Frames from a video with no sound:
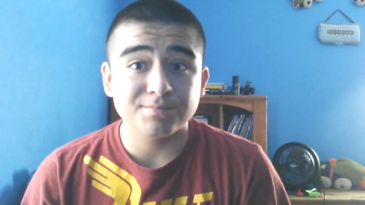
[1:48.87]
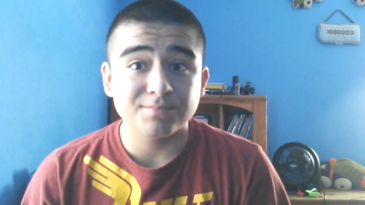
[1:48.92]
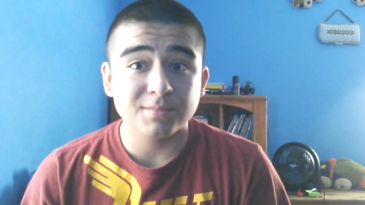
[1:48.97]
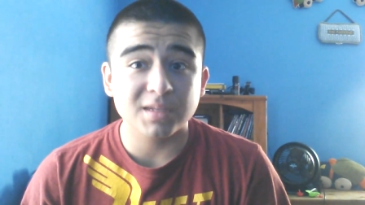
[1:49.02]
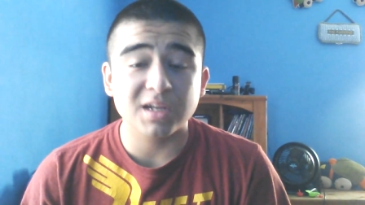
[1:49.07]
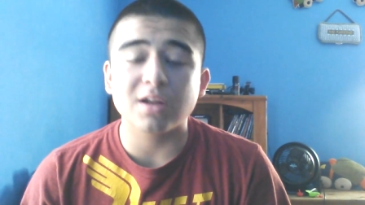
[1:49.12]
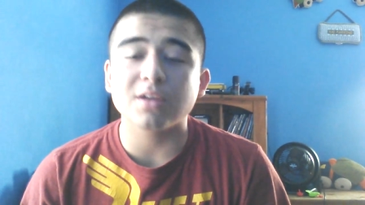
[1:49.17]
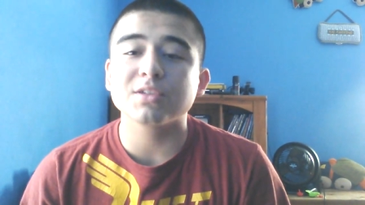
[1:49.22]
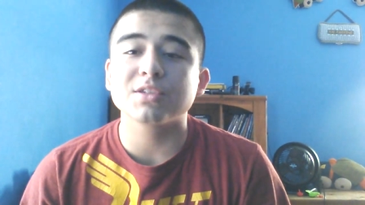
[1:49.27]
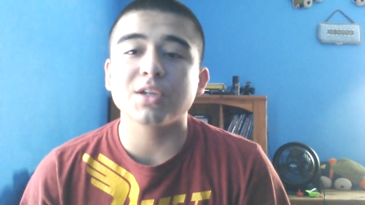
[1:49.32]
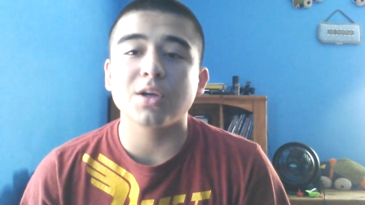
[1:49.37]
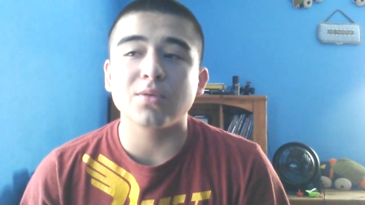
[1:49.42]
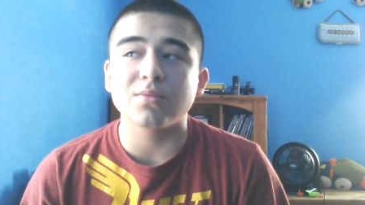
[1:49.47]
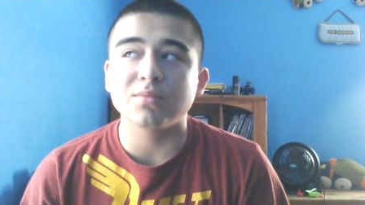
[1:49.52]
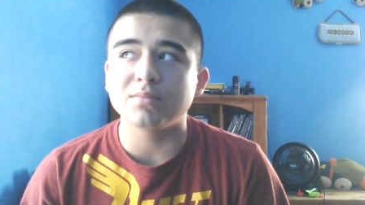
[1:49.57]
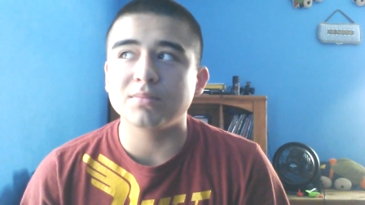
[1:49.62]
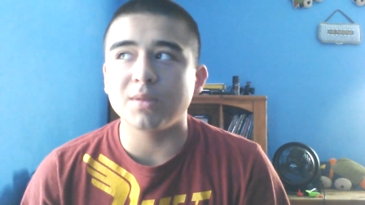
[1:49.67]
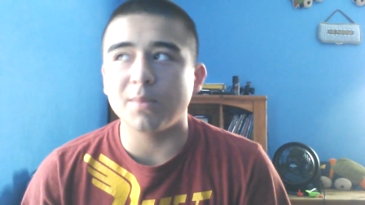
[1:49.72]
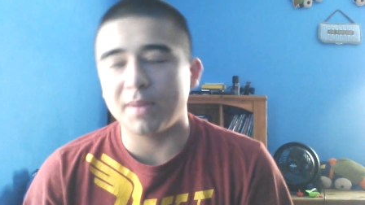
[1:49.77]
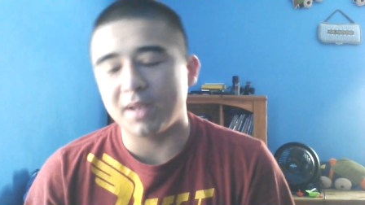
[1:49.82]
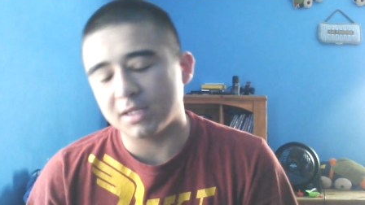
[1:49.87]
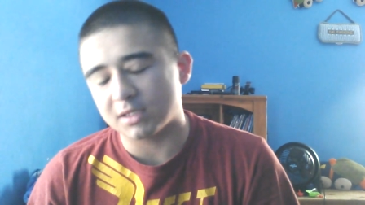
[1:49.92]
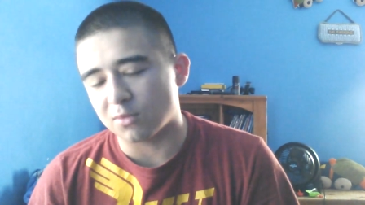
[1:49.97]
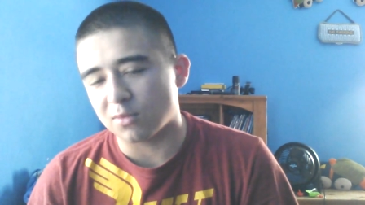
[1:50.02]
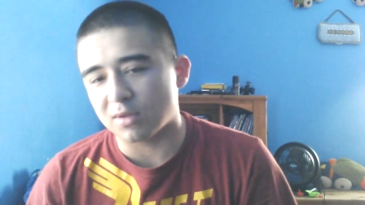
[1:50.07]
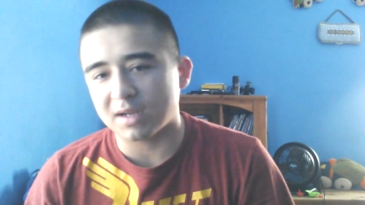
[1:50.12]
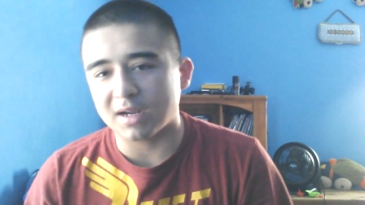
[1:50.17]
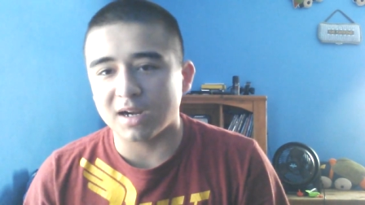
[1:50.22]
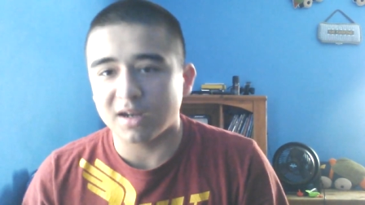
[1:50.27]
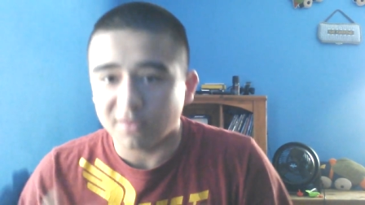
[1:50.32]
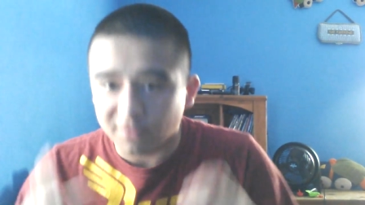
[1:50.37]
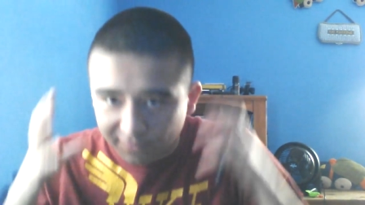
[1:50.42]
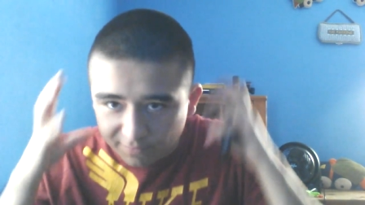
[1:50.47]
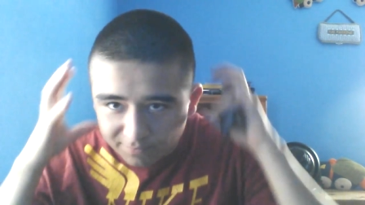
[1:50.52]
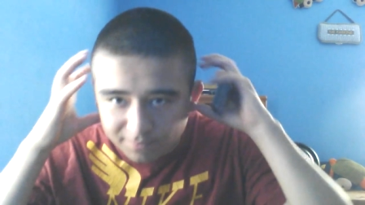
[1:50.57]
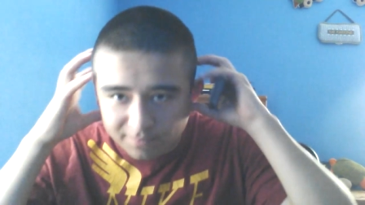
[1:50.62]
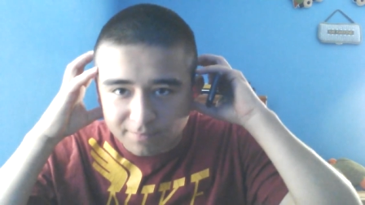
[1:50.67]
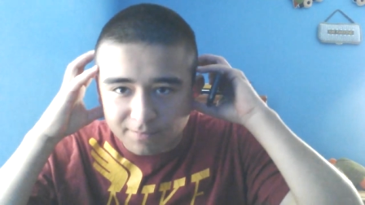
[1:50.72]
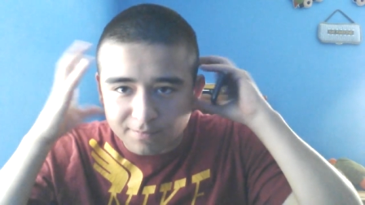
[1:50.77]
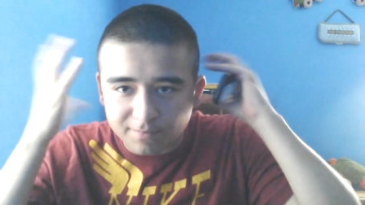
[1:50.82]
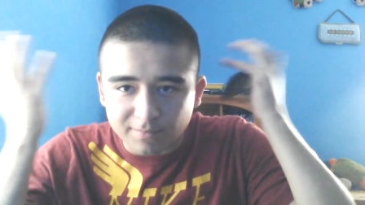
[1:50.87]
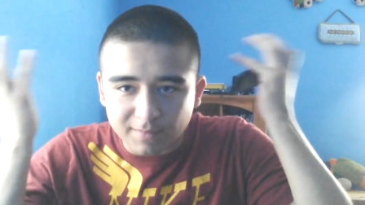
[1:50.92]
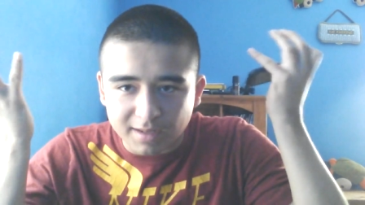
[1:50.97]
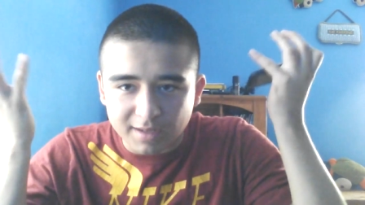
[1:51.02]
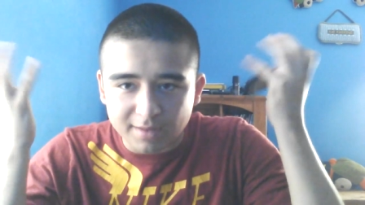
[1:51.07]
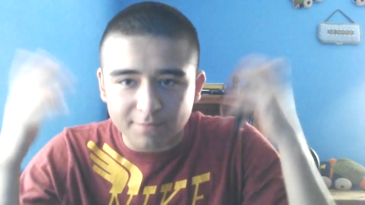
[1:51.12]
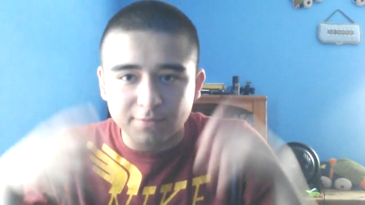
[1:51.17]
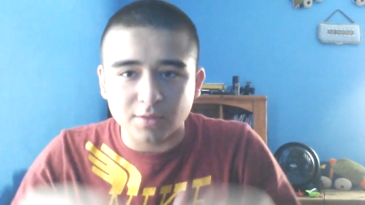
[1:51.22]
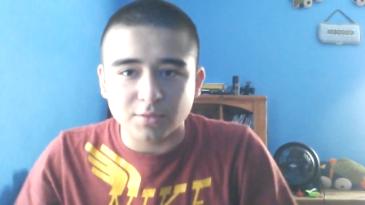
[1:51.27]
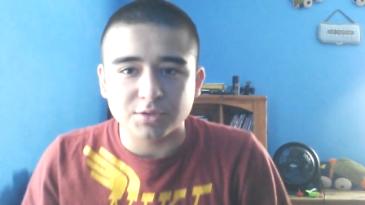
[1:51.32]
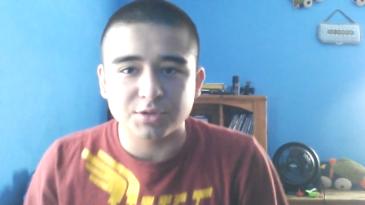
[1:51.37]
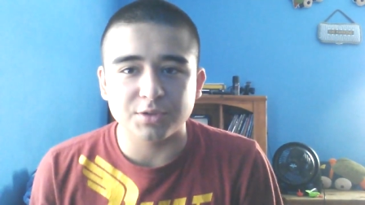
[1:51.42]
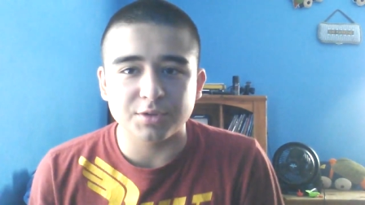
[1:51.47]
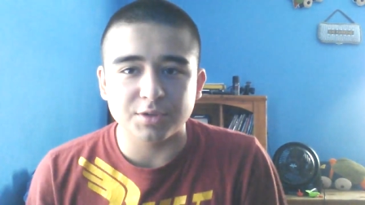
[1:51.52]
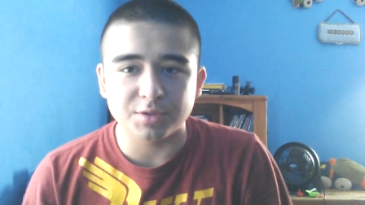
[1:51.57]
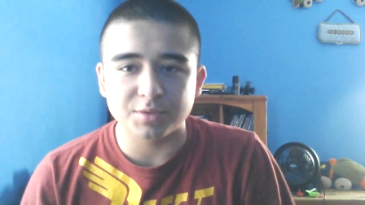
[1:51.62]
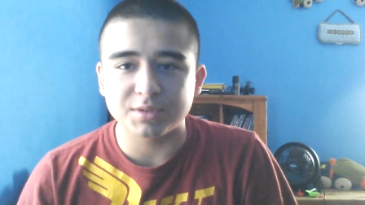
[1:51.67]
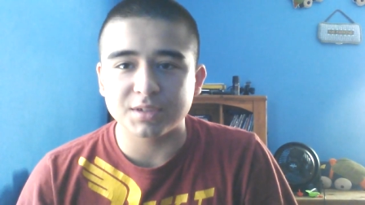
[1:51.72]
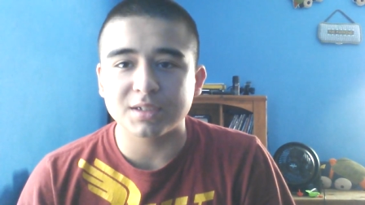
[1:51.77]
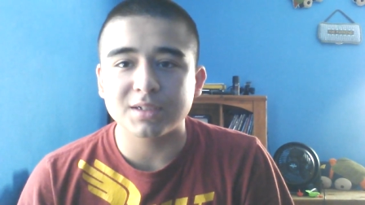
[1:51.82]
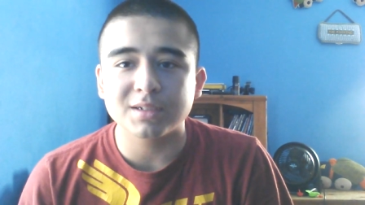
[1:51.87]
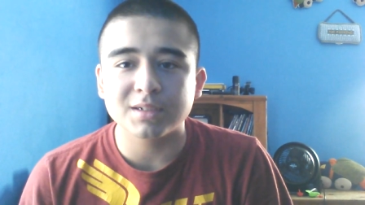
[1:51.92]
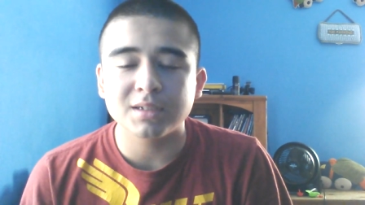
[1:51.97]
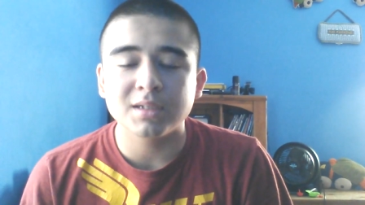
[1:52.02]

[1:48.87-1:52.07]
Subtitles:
It also depends on what kind of headphones you're using,